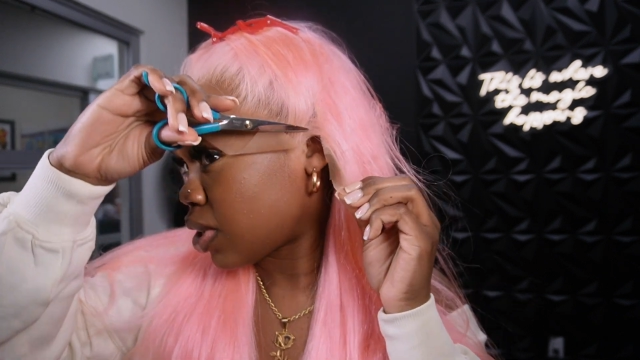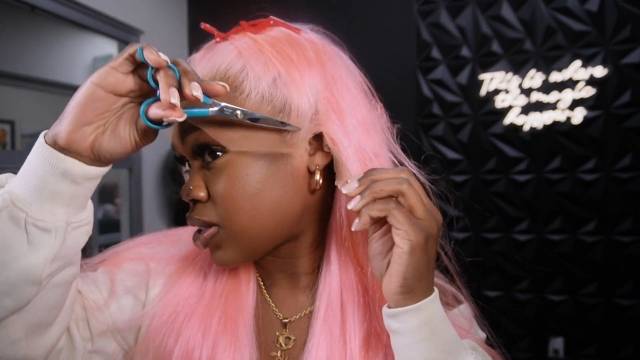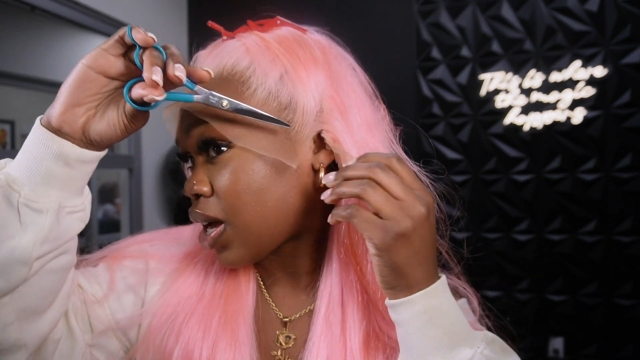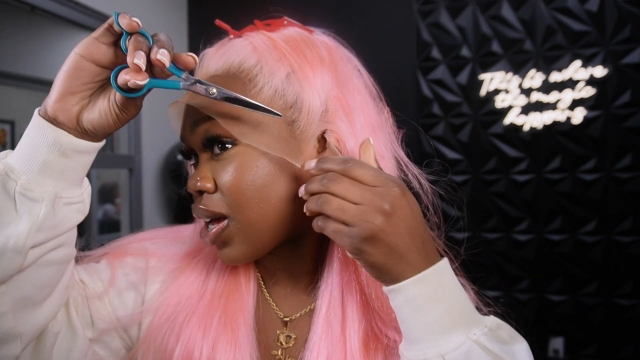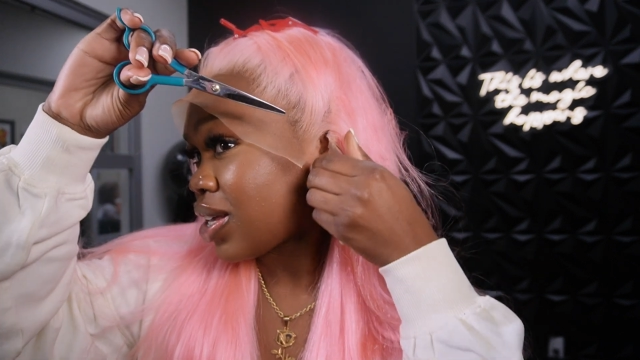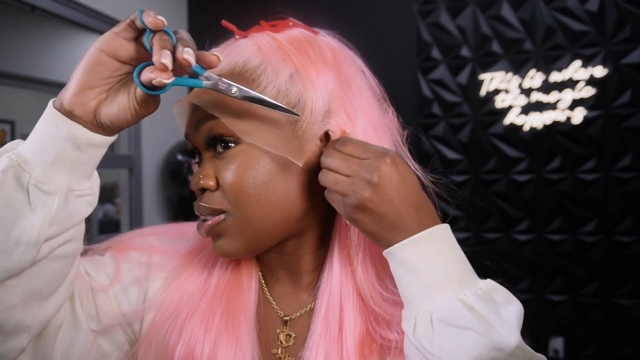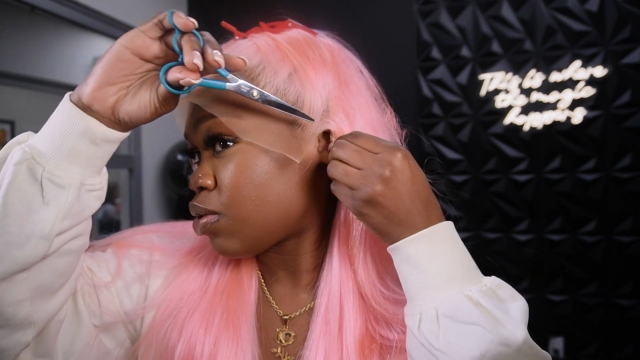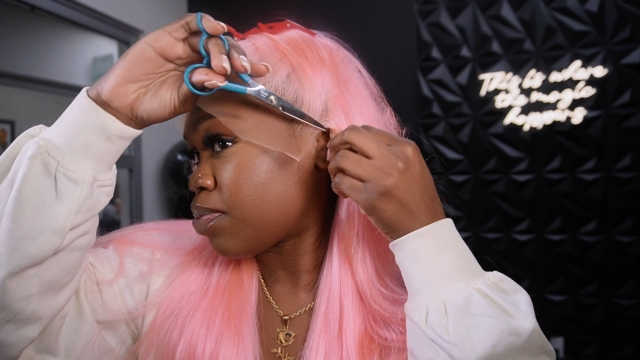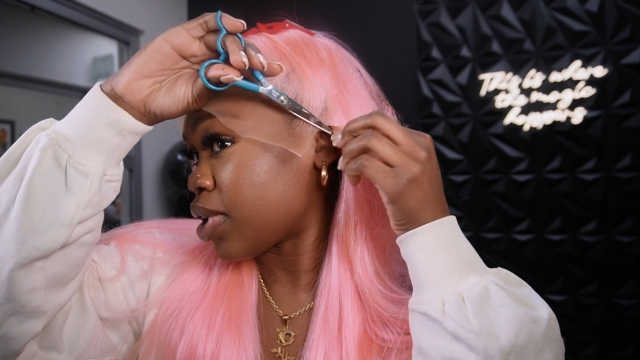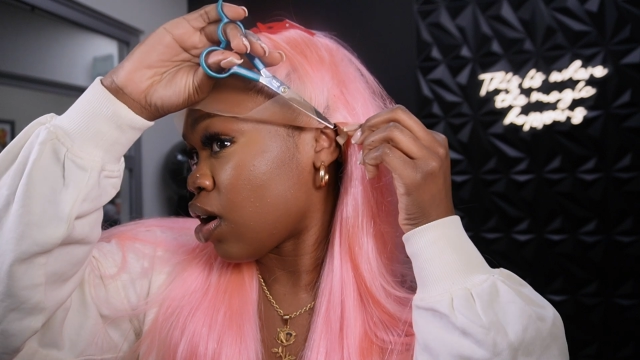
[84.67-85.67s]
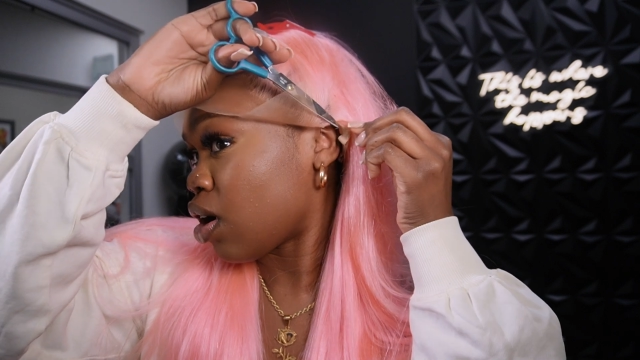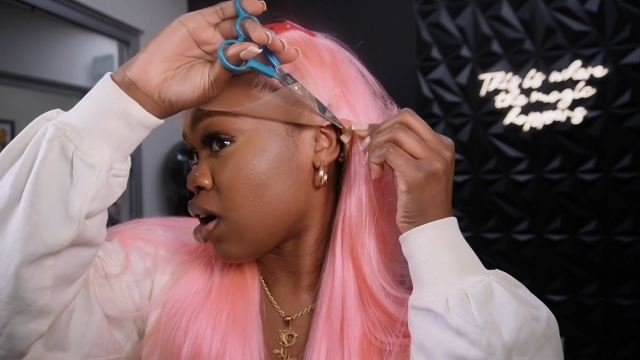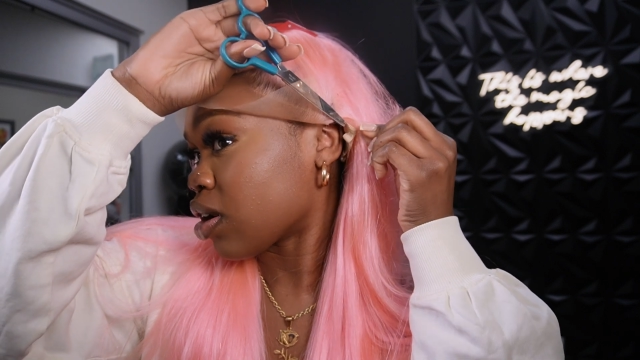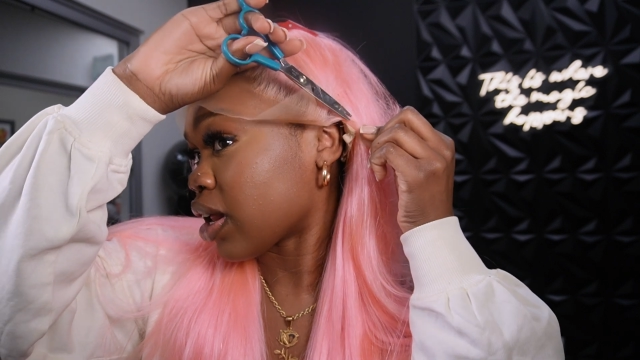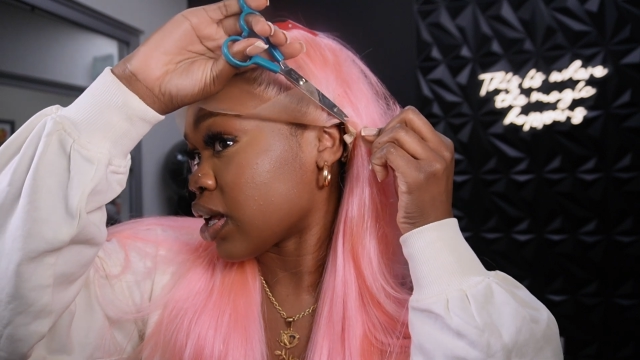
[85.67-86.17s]
I guess it would be
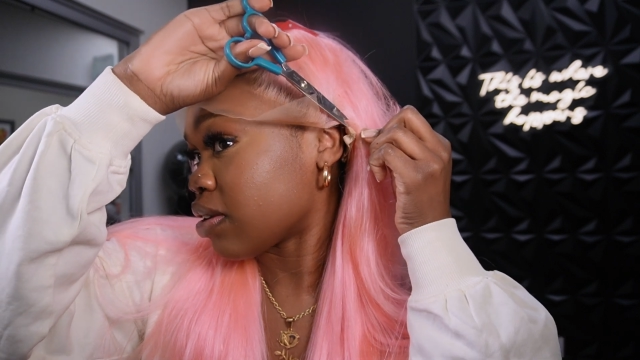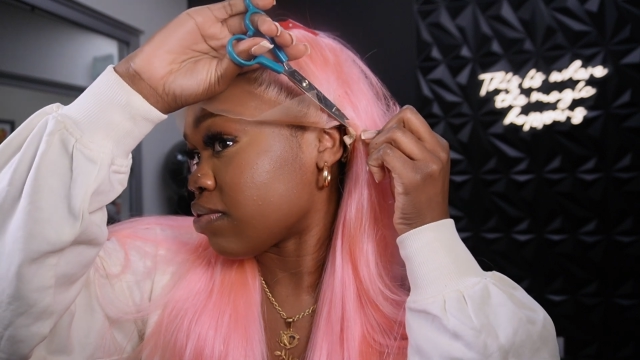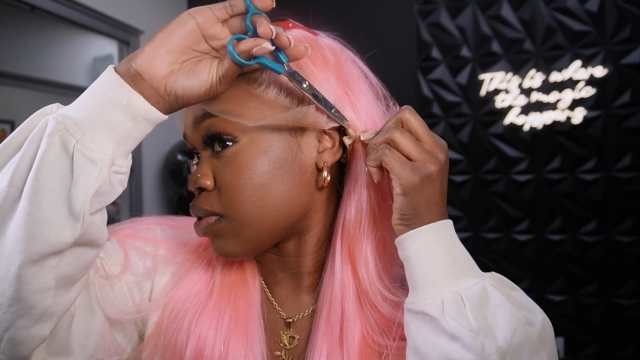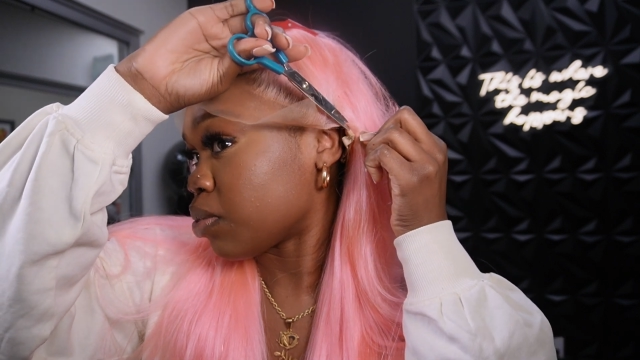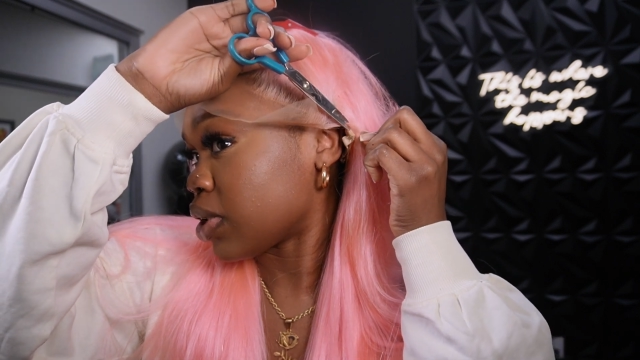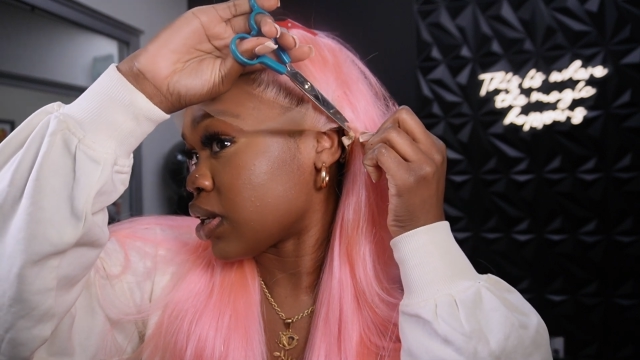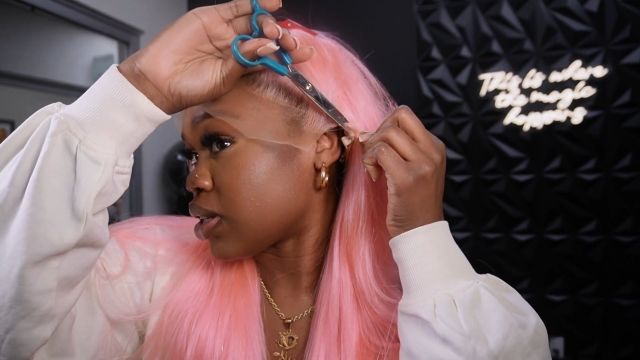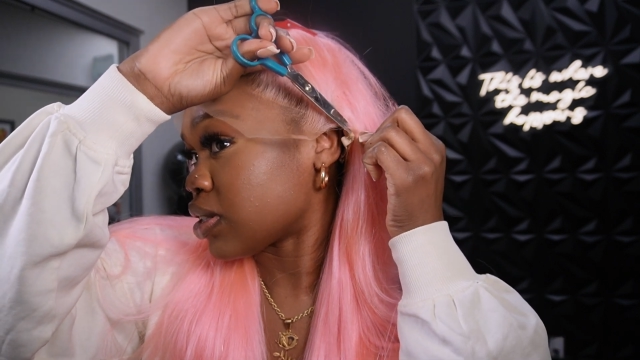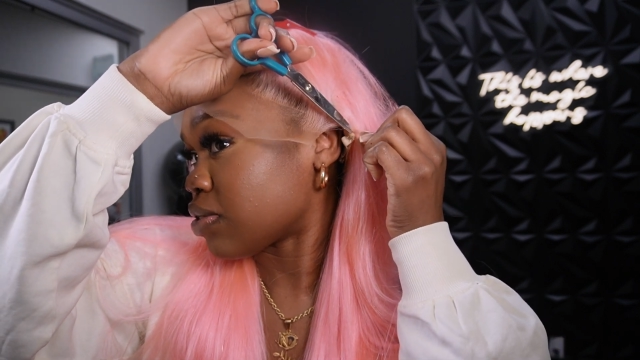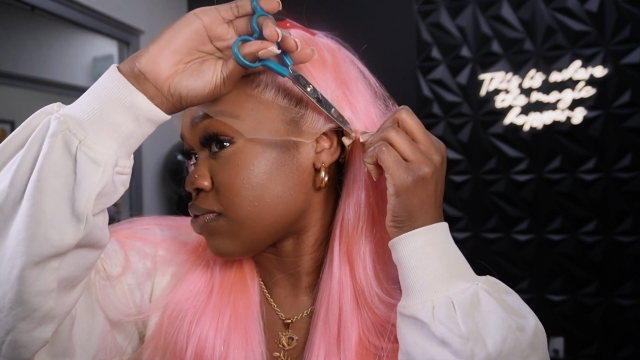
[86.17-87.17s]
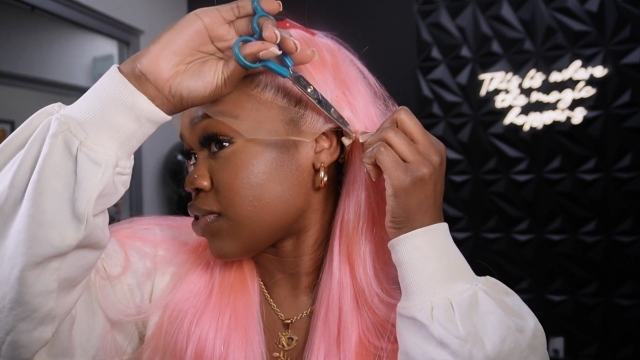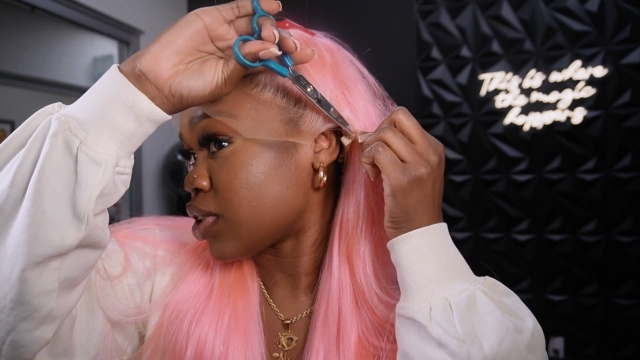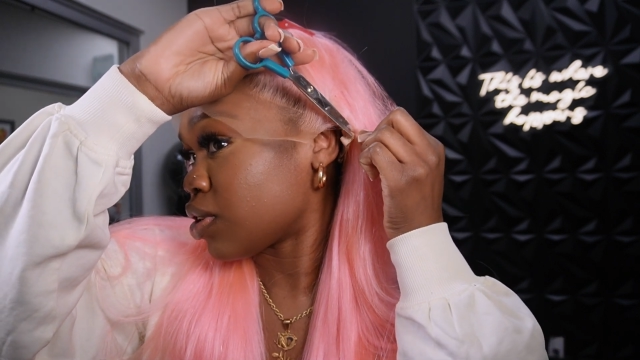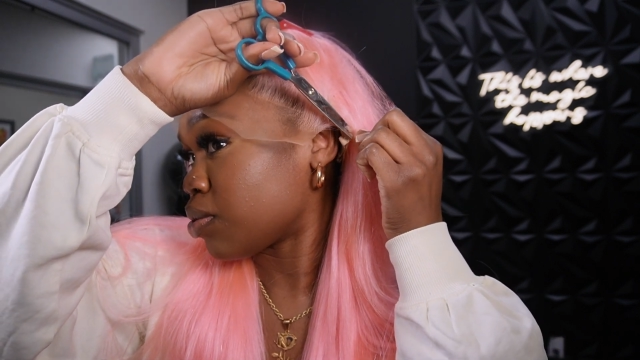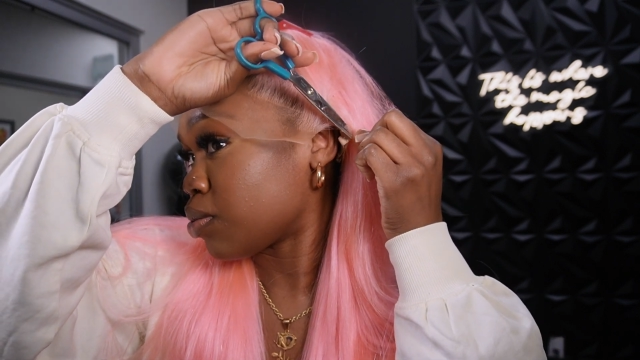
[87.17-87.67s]
hard like if the wig doesn't
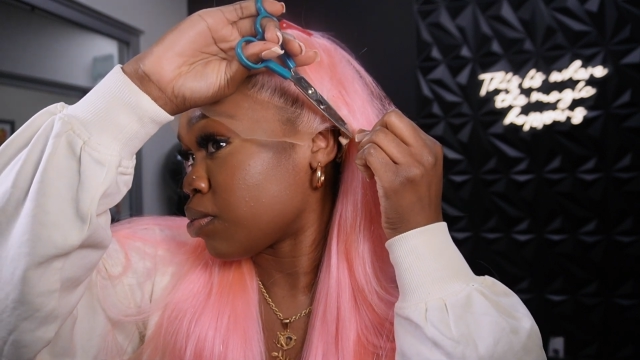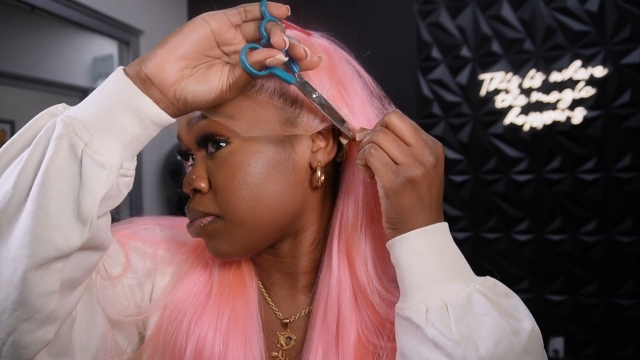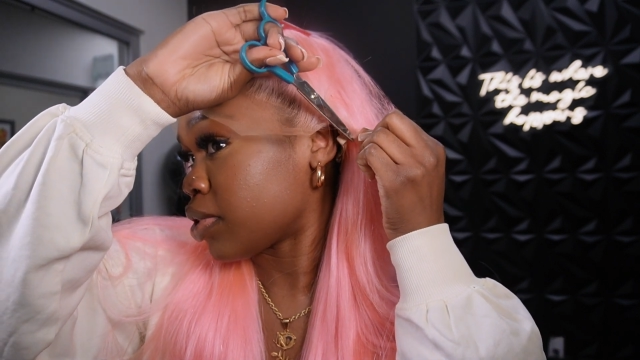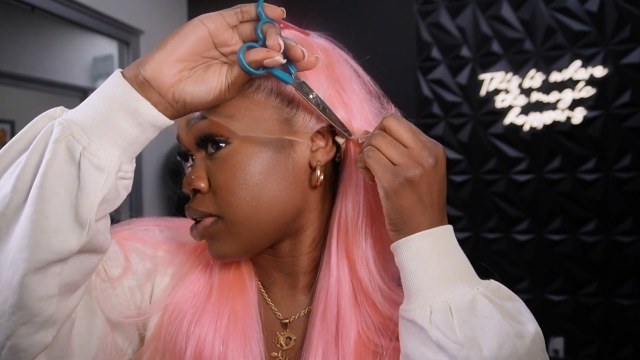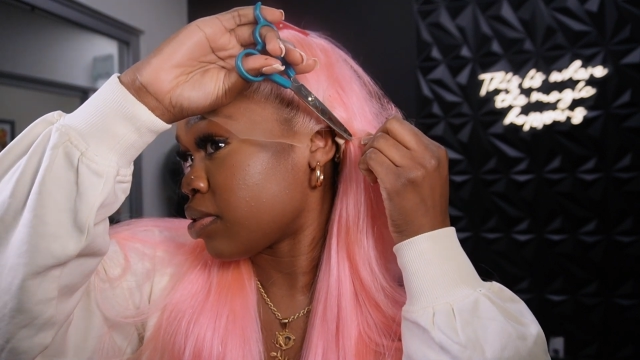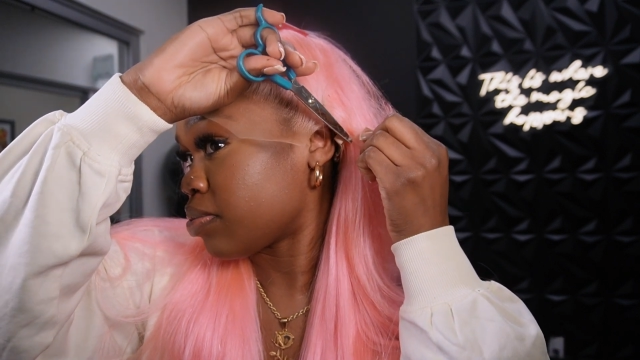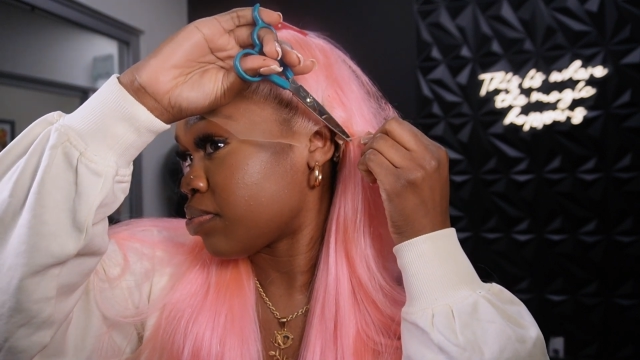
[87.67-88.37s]
fit you, but